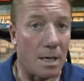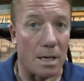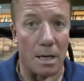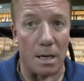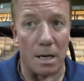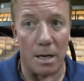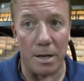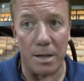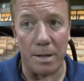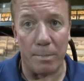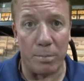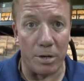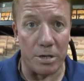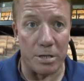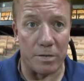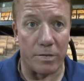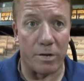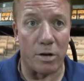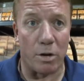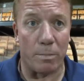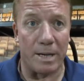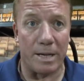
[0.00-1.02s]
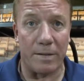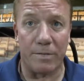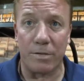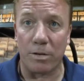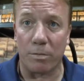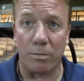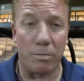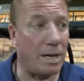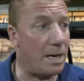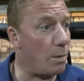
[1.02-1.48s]
The boys have come in, have
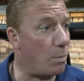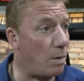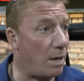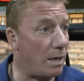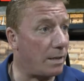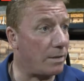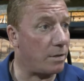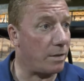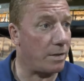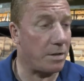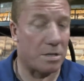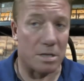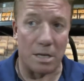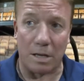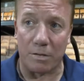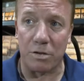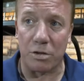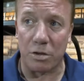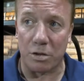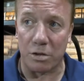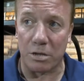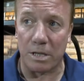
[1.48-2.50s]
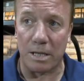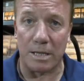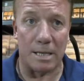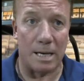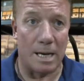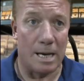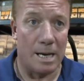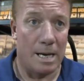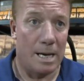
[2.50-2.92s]
done really well, done themselves justice.